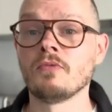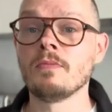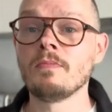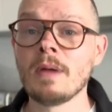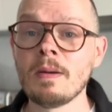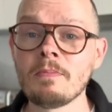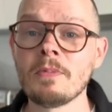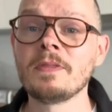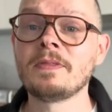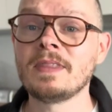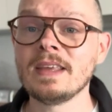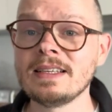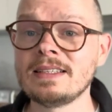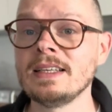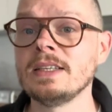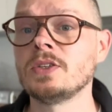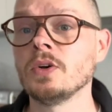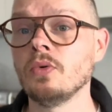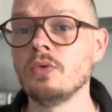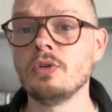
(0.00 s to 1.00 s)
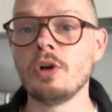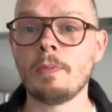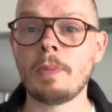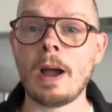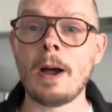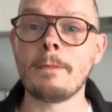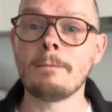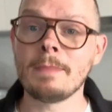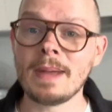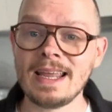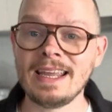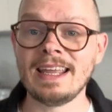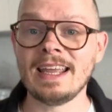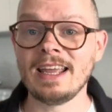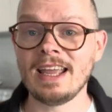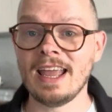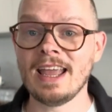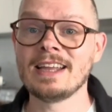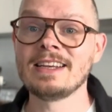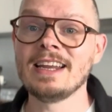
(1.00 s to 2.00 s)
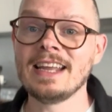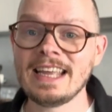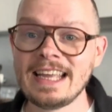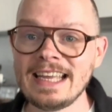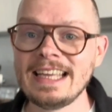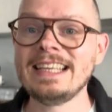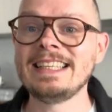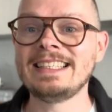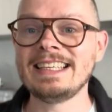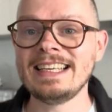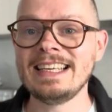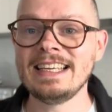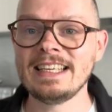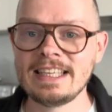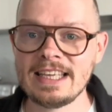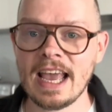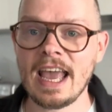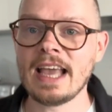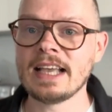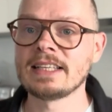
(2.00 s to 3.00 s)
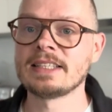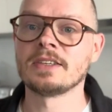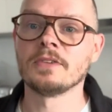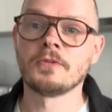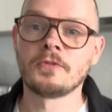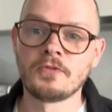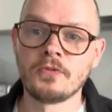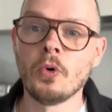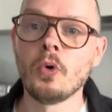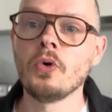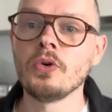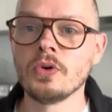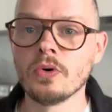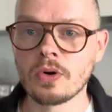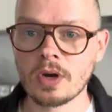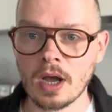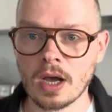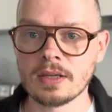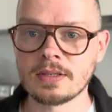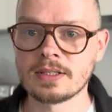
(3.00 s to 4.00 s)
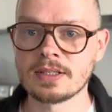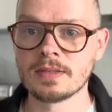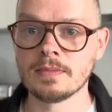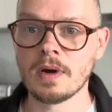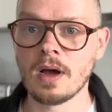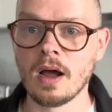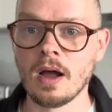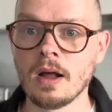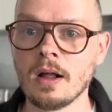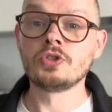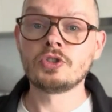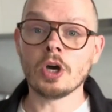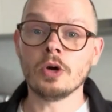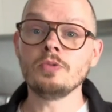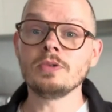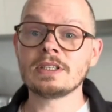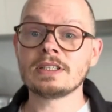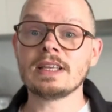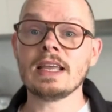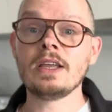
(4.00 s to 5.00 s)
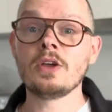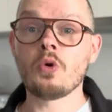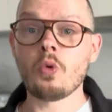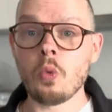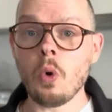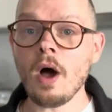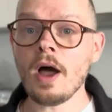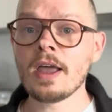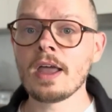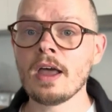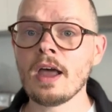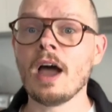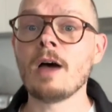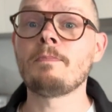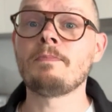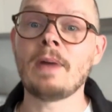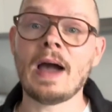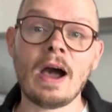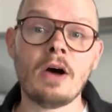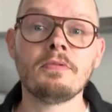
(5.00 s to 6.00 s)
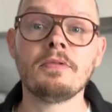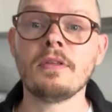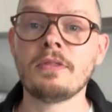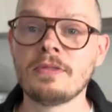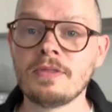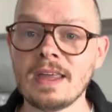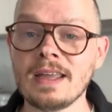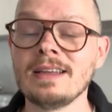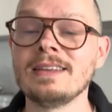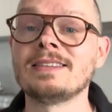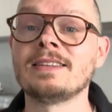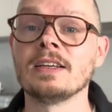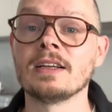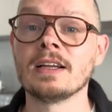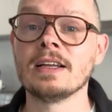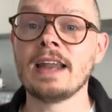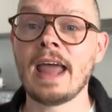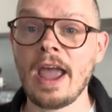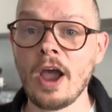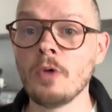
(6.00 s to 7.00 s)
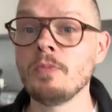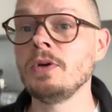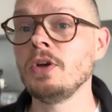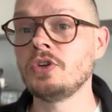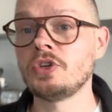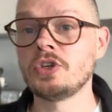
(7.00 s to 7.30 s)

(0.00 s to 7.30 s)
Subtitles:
Remember, this is all about making it an easy yes for your customer. Don't stay quiet about the things that can help you